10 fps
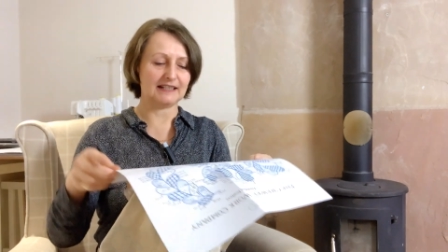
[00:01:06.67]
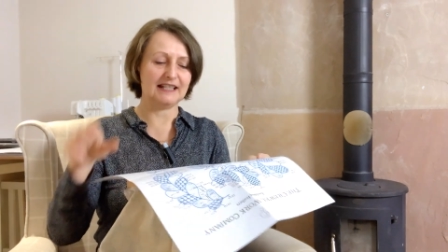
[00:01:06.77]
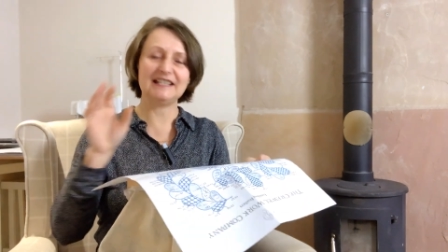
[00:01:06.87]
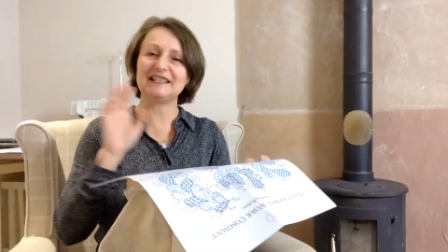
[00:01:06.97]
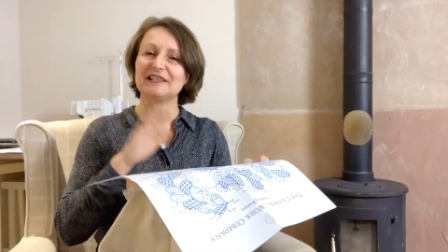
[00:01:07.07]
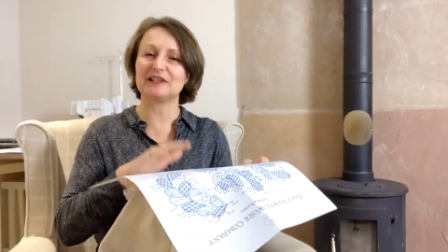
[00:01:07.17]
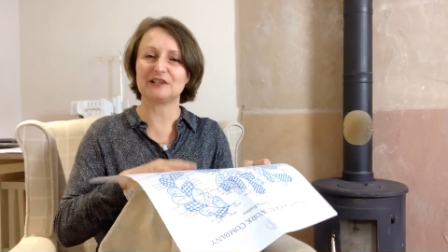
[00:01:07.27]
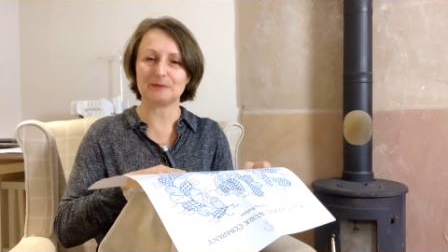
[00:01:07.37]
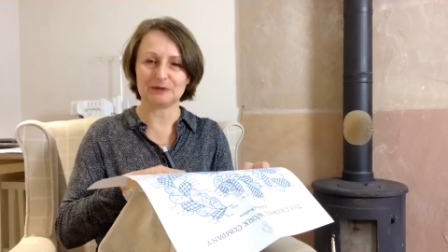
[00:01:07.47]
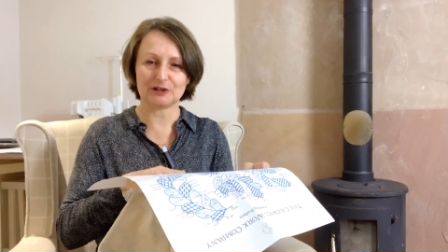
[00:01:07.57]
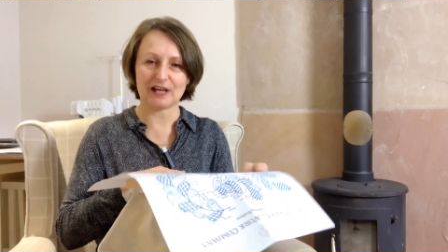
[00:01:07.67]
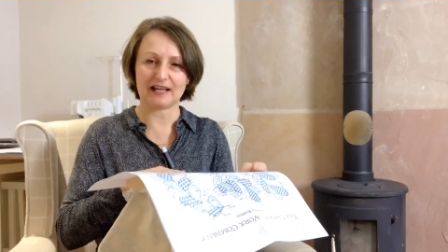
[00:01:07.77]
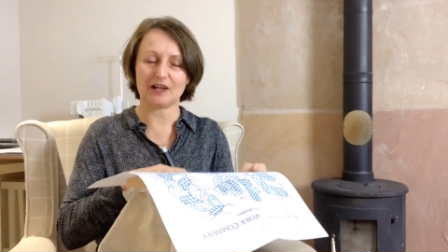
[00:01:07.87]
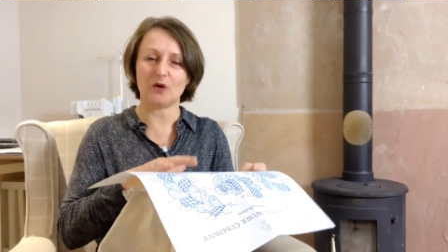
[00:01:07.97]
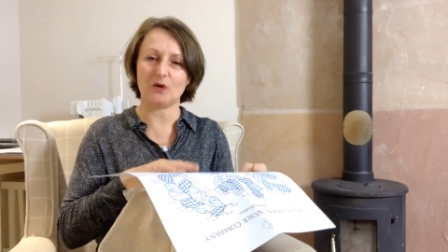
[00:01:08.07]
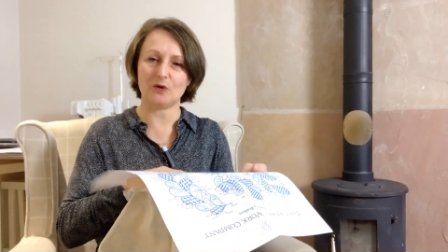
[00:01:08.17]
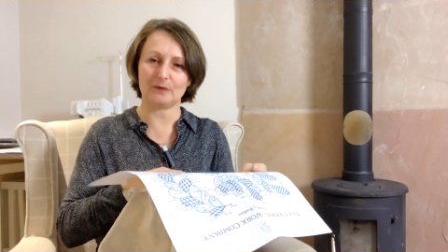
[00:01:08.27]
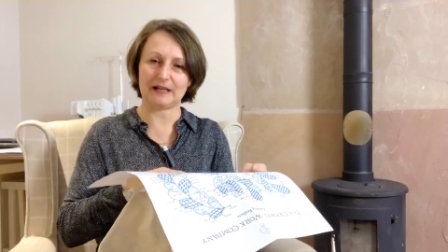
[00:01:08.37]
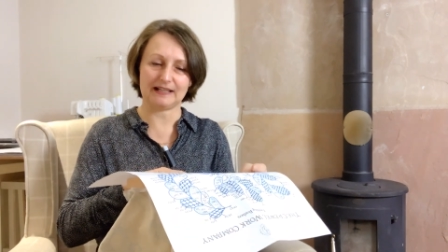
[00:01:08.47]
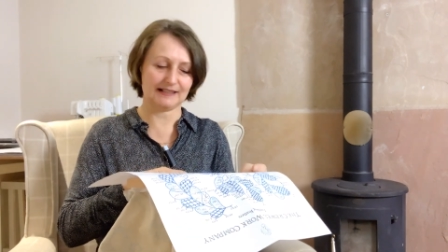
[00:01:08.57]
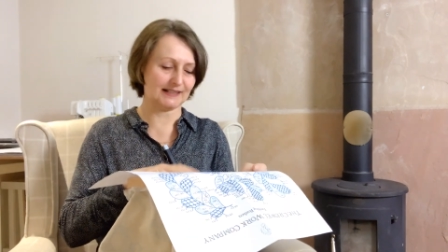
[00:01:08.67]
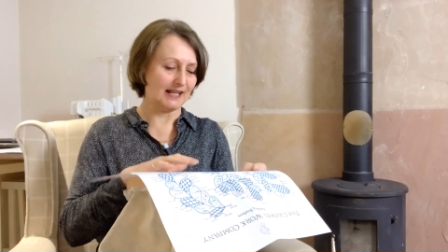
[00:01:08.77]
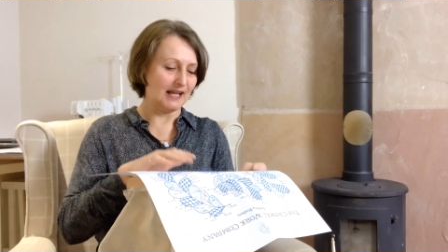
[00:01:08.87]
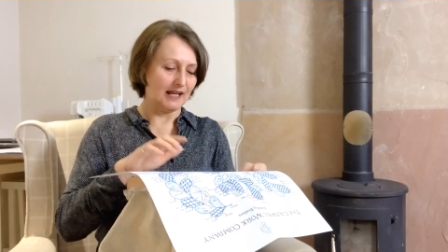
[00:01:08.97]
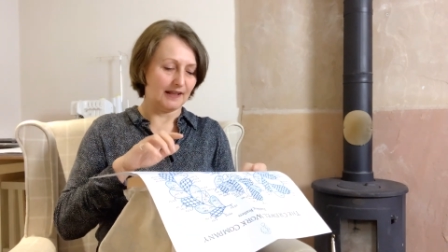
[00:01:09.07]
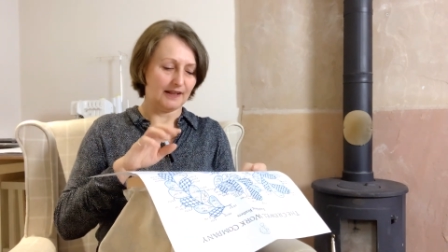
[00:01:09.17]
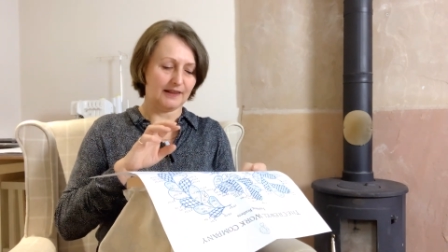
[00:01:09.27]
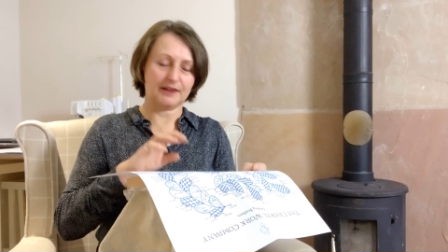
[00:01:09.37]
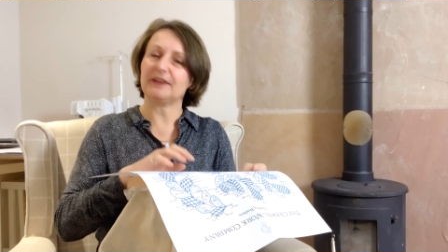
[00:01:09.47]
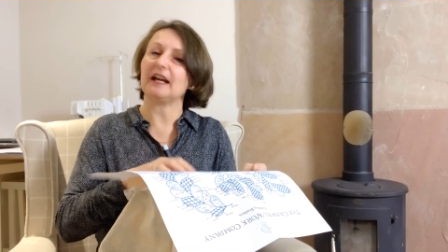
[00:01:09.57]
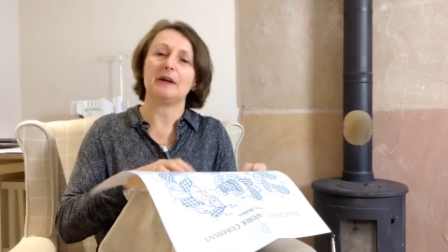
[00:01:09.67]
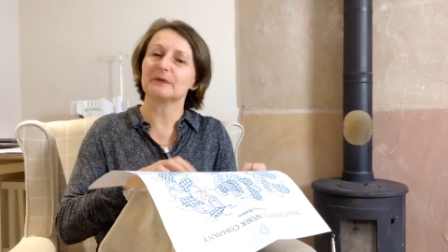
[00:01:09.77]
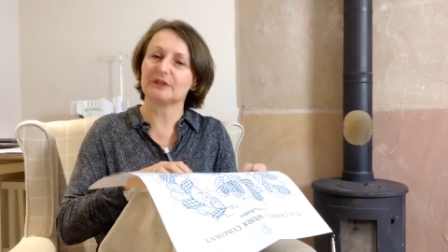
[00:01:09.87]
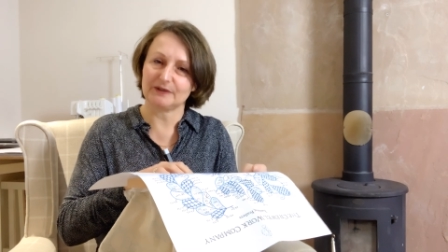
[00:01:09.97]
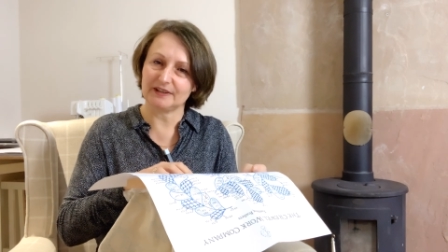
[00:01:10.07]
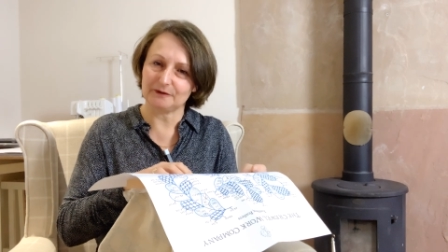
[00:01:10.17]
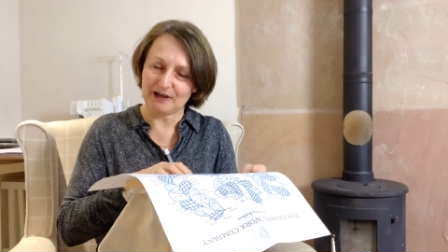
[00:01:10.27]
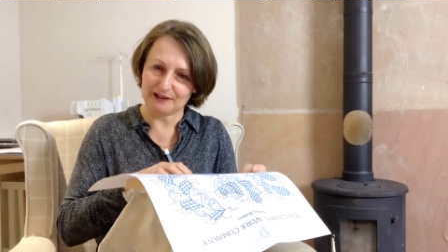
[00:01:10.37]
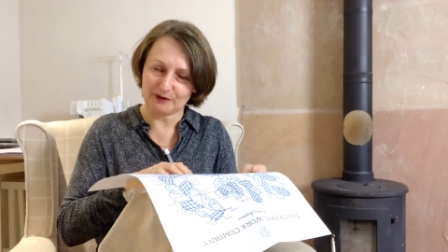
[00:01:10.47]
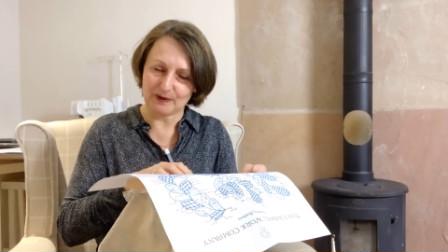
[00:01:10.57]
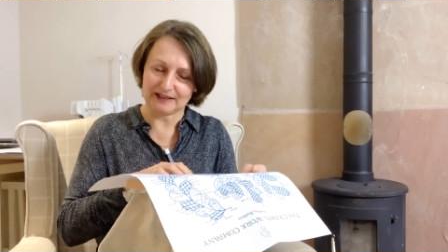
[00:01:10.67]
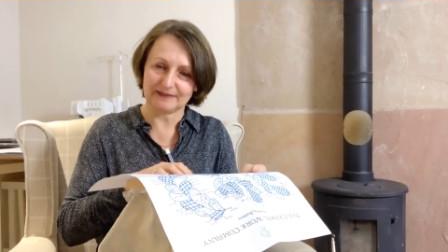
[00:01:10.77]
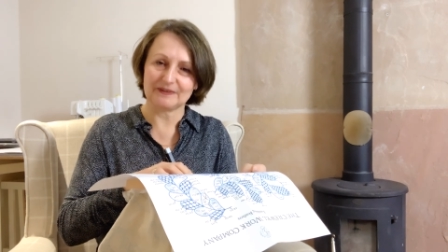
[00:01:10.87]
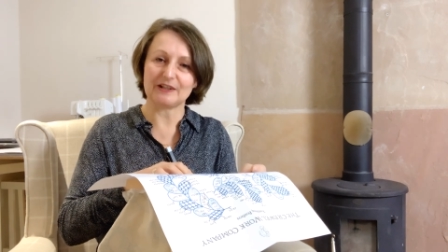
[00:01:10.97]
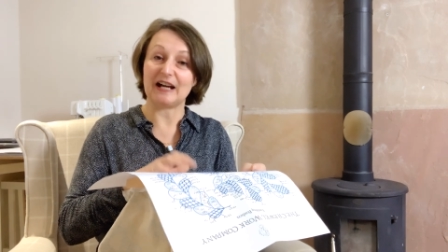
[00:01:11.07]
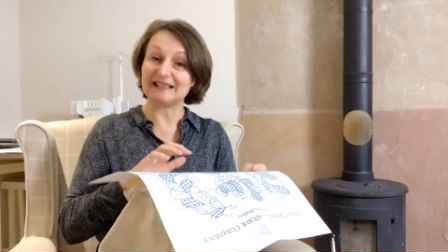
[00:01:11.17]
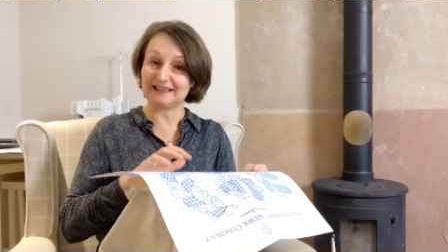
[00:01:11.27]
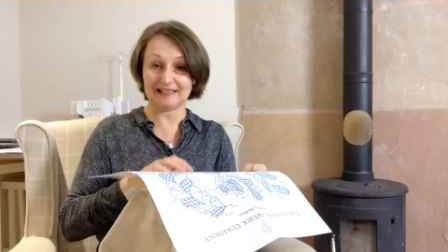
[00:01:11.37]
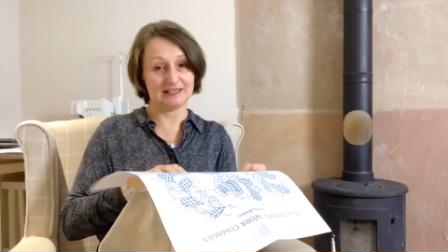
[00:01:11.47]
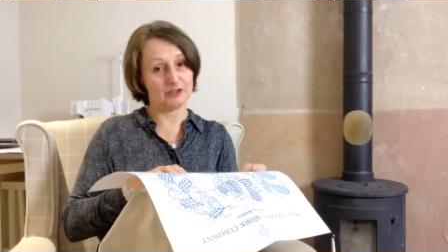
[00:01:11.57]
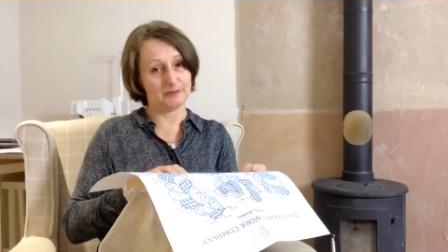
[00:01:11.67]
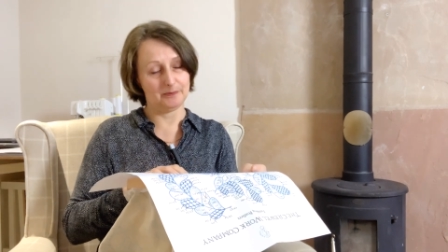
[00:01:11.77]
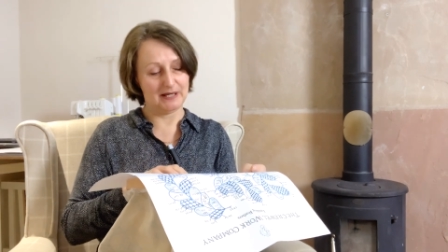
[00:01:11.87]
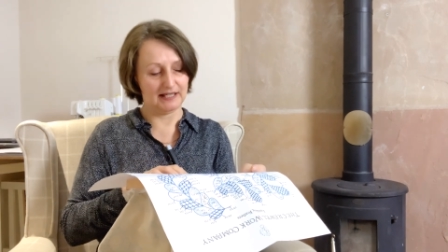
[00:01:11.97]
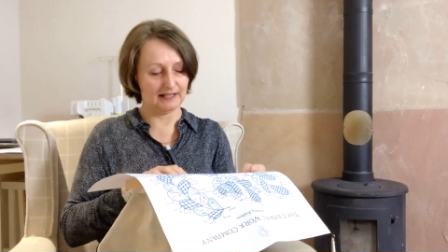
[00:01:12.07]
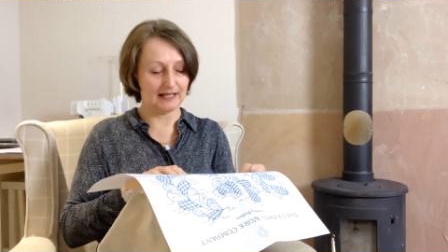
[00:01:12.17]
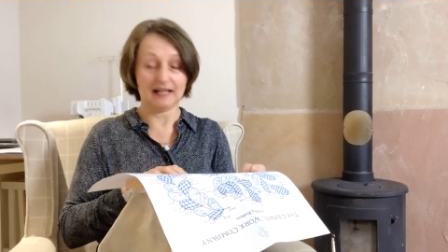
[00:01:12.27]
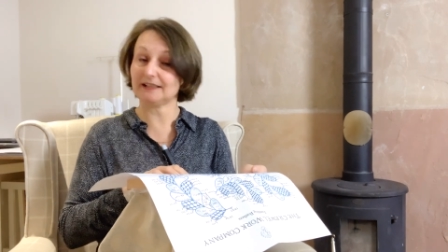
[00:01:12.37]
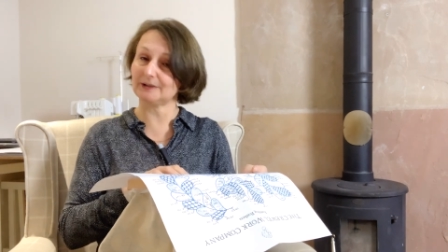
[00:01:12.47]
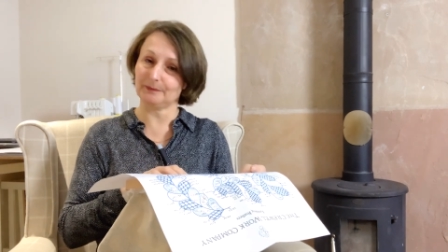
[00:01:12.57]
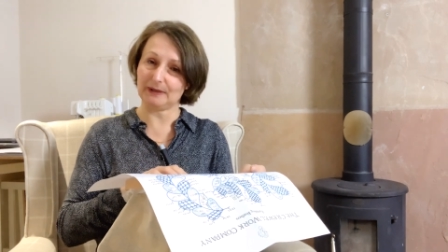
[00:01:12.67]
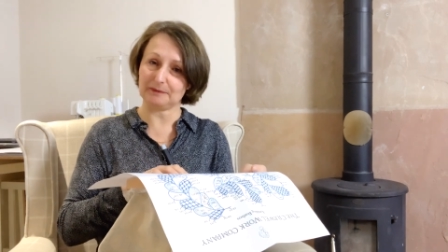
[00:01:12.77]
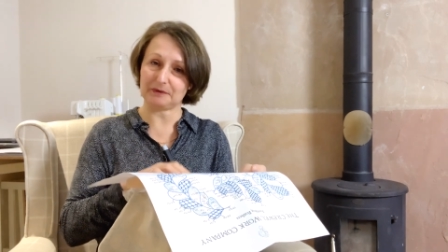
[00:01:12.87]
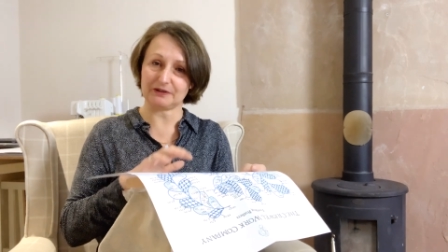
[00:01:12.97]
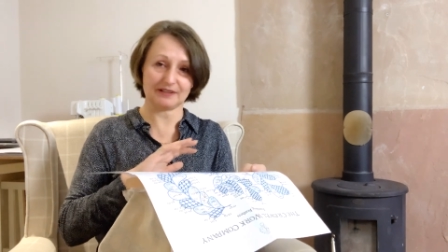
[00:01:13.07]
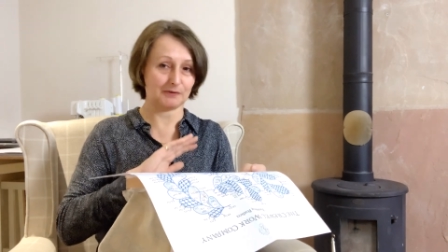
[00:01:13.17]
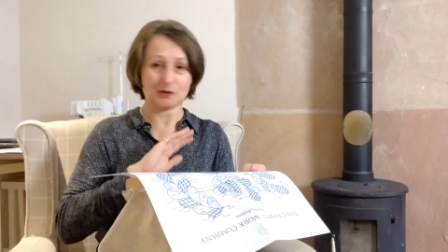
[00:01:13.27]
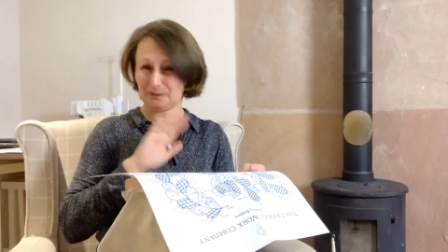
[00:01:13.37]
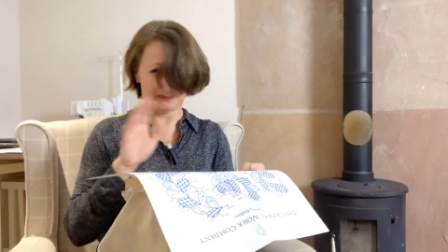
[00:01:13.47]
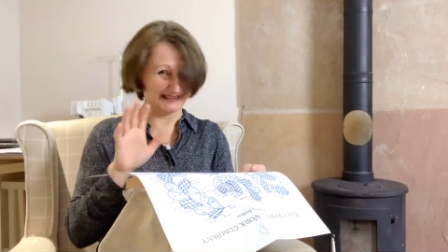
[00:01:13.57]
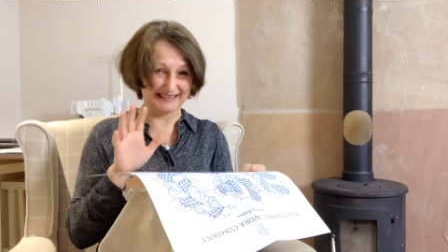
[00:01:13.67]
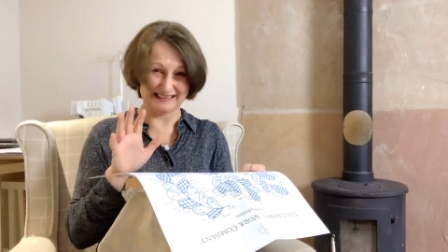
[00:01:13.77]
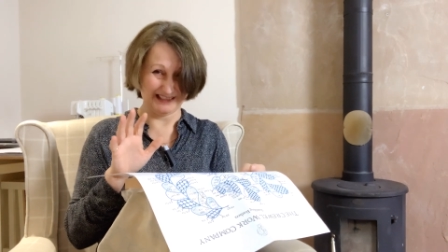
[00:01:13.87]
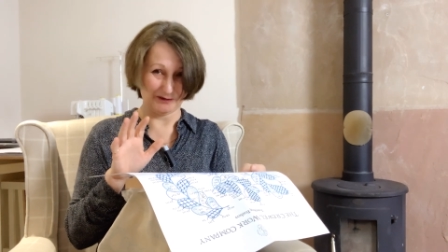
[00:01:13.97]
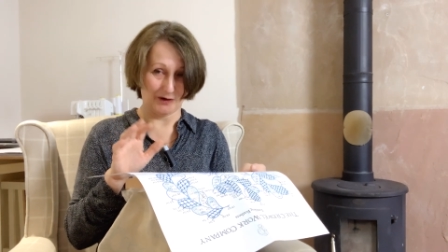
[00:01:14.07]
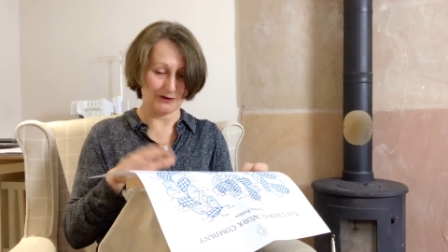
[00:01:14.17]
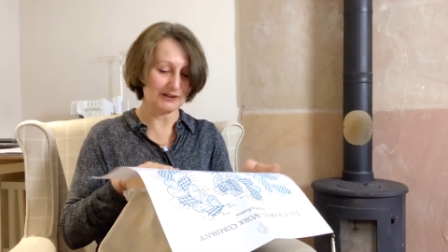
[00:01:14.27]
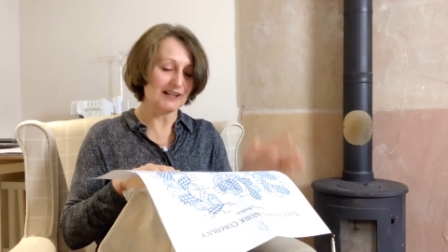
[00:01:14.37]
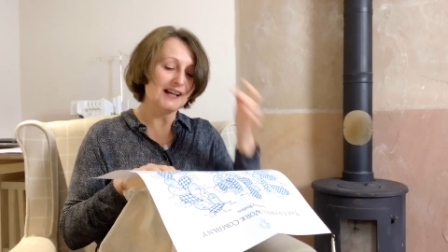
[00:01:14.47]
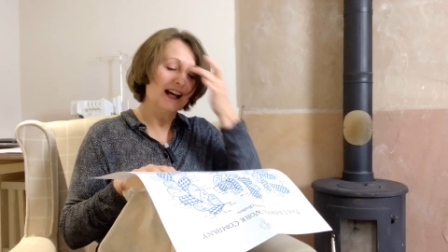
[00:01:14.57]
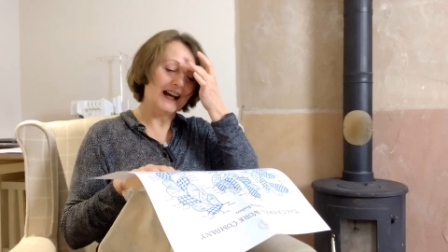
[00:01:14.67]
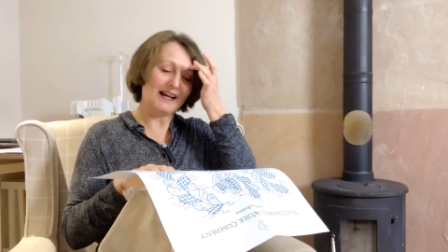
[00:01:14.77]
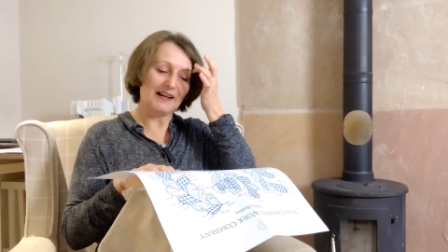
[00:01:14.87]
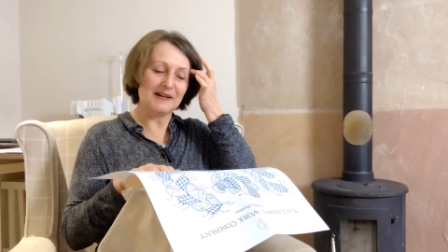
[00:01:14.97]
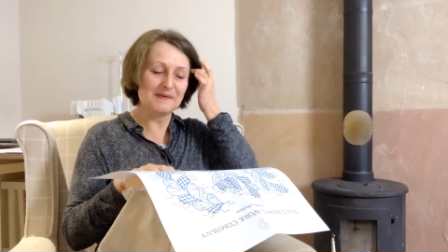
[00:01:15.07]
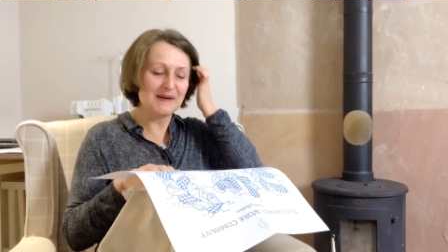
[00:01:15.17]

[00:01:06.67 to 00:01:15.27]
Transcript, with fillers: needed to double check always that I was using the right thread. So I did unpick, I had to unpick because it was completely wrong. Um,